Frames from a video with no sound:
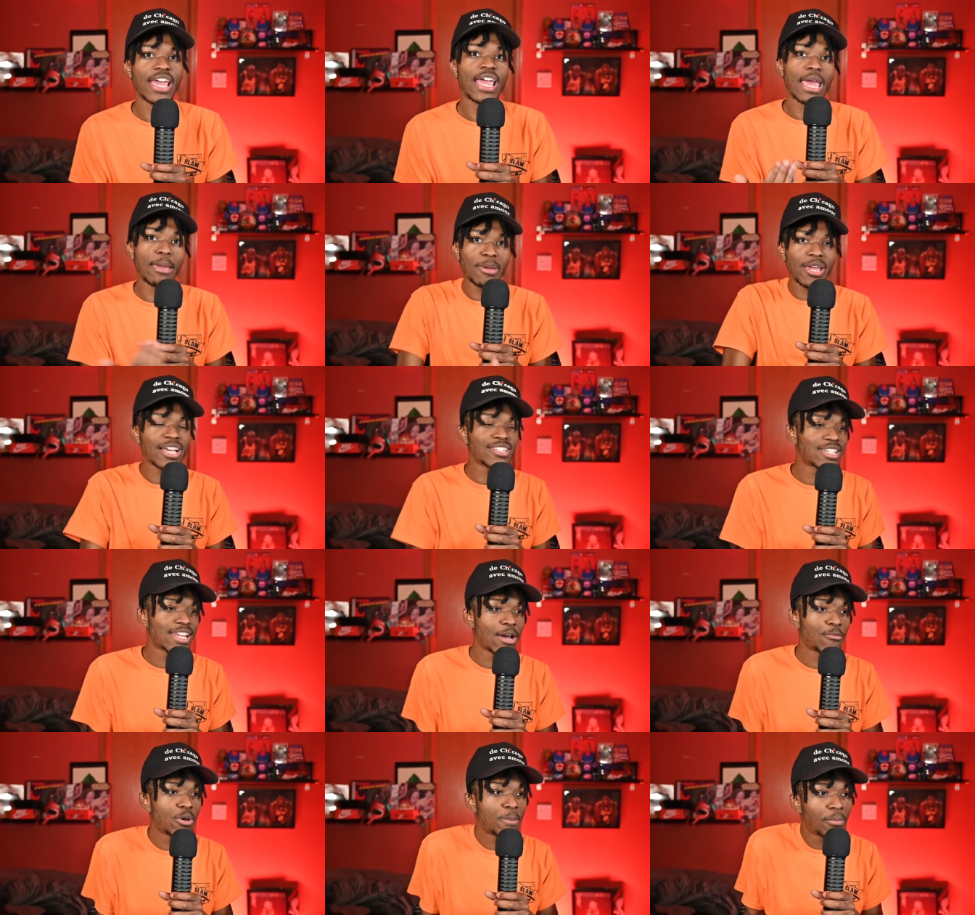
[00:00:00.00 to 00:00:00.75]
And because
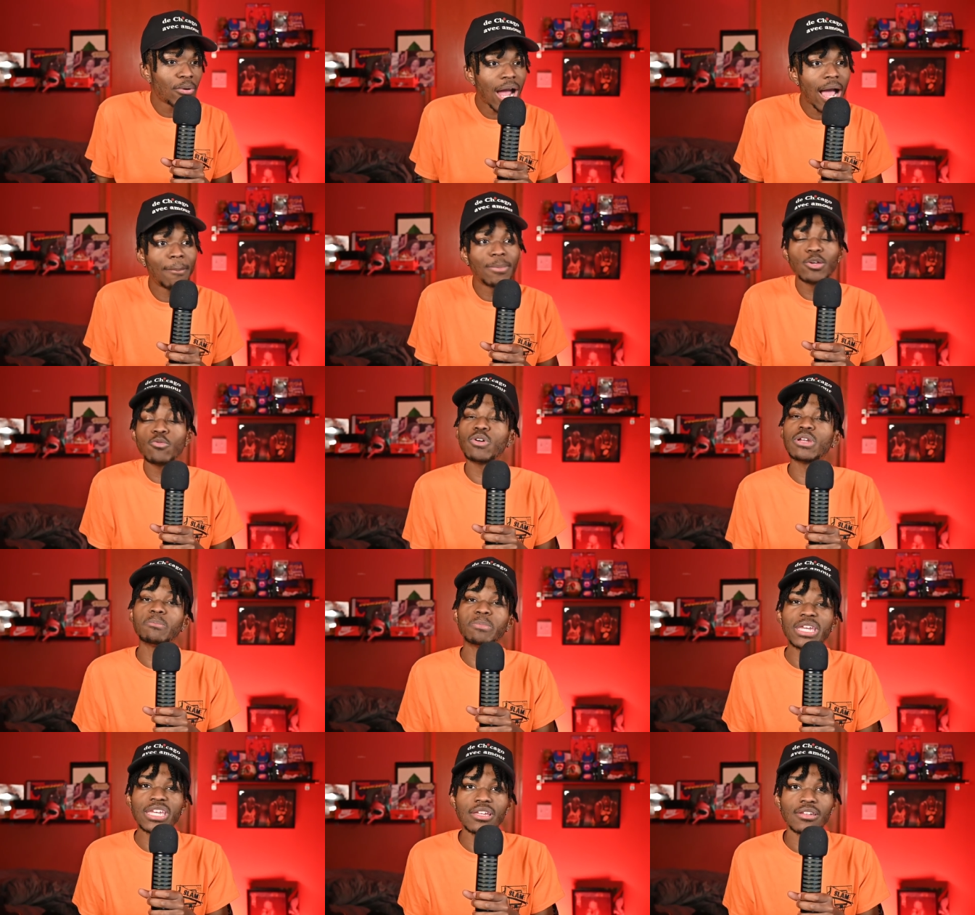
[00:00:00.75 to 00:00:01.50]
of that, we probably
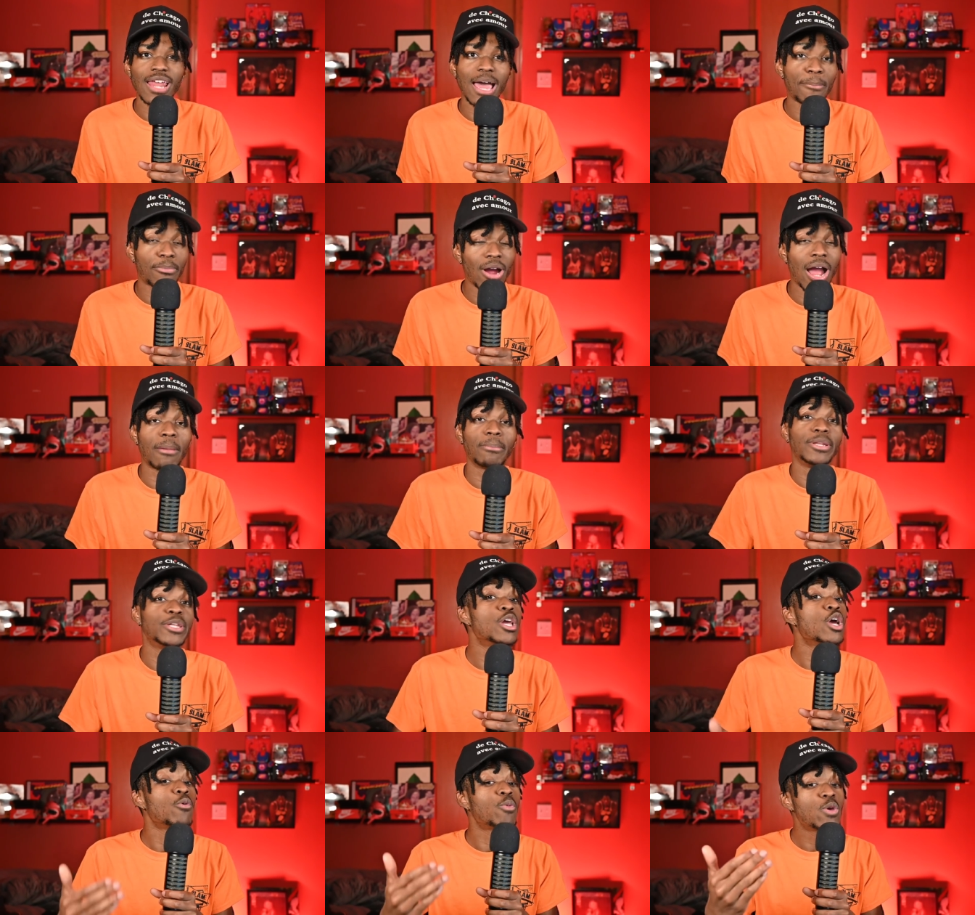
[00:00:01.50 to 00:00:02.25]
wouldn't be, not
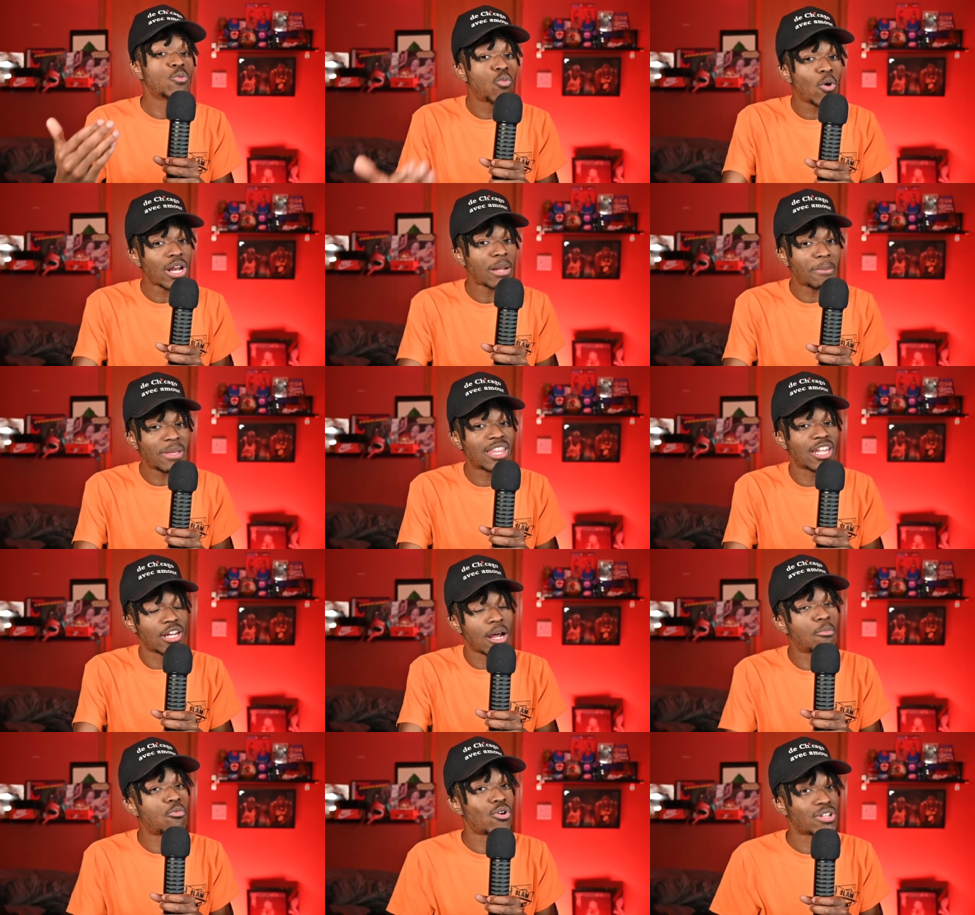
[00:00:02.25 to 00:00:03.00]
probably, we wouldn't be the
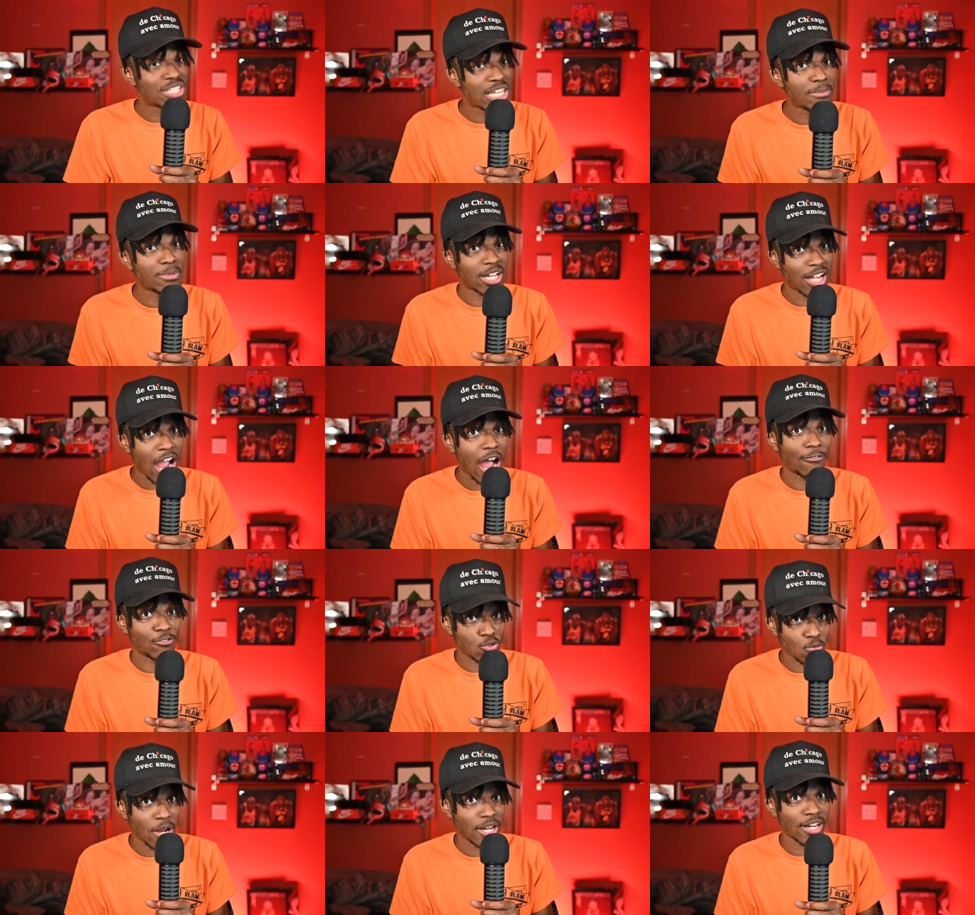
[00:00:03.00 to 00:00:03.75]
number one team in the
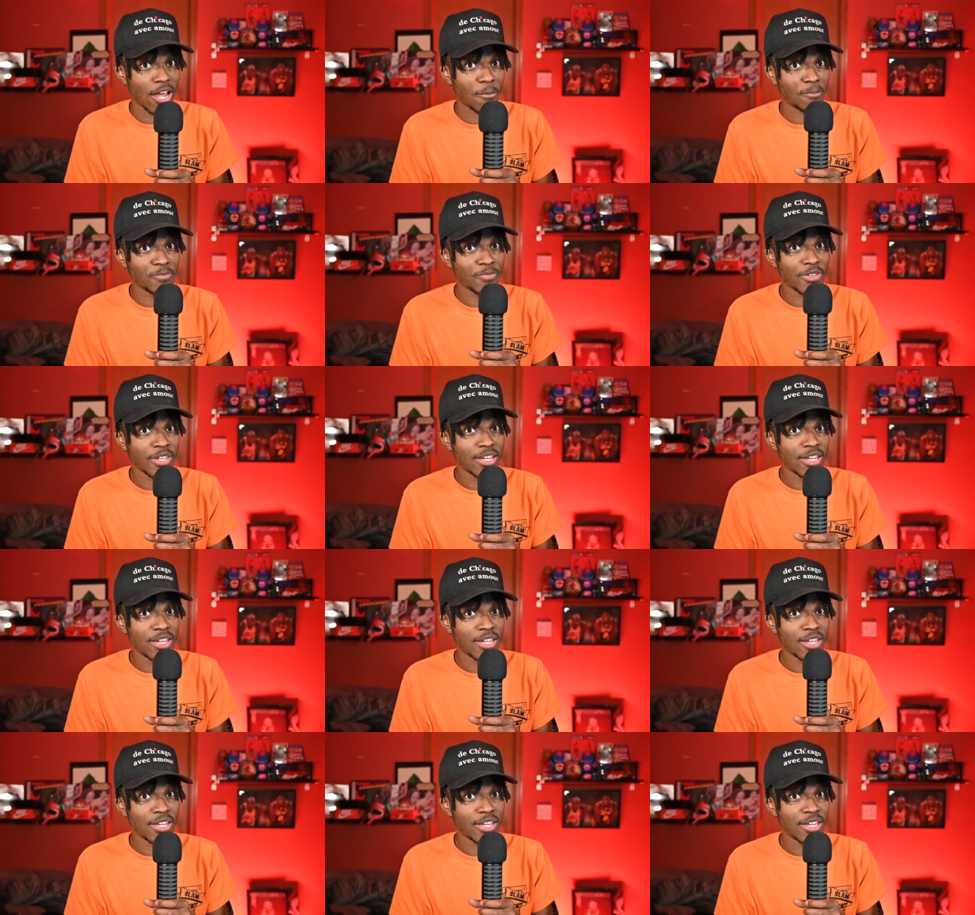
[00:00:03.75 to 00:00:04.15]
conference right now.